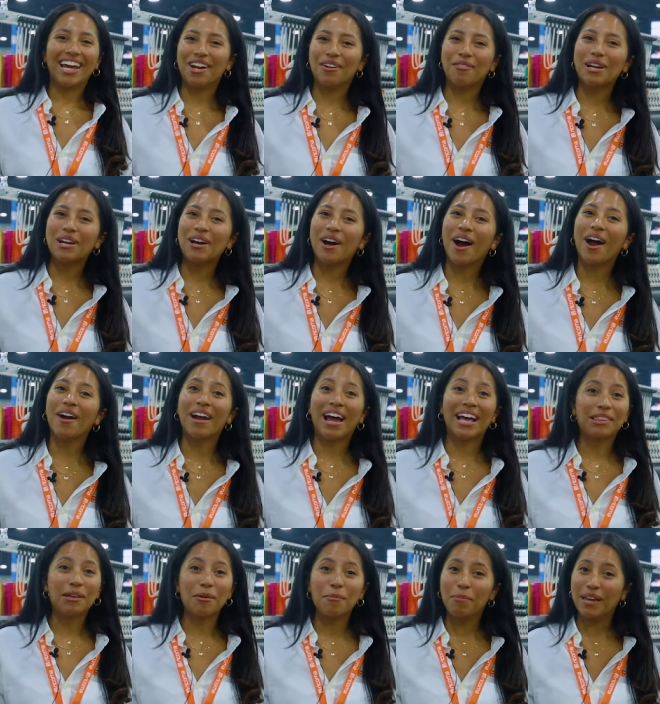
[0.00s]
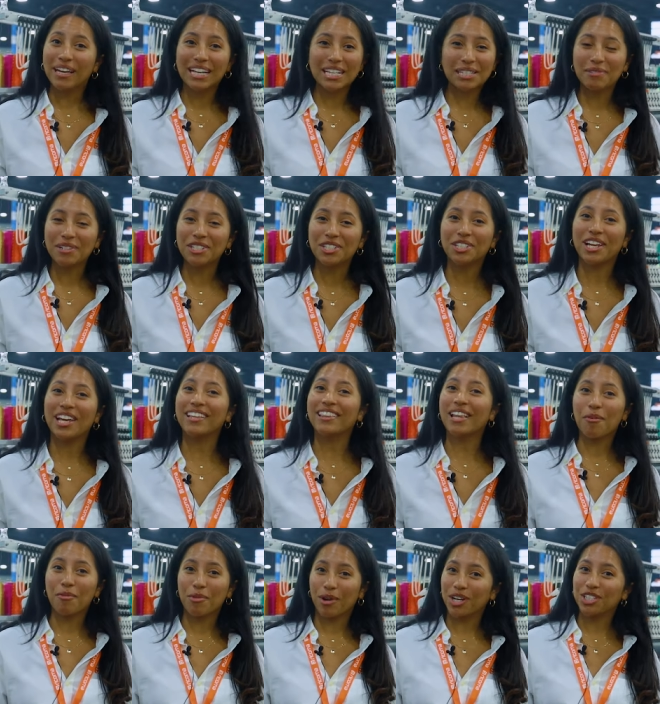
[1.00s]
Here we are at the biggest
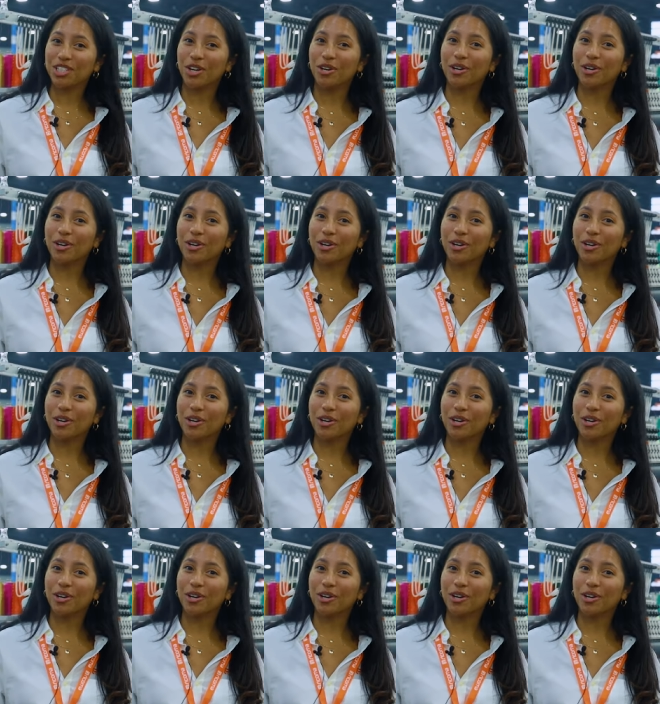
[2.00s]
machine that we're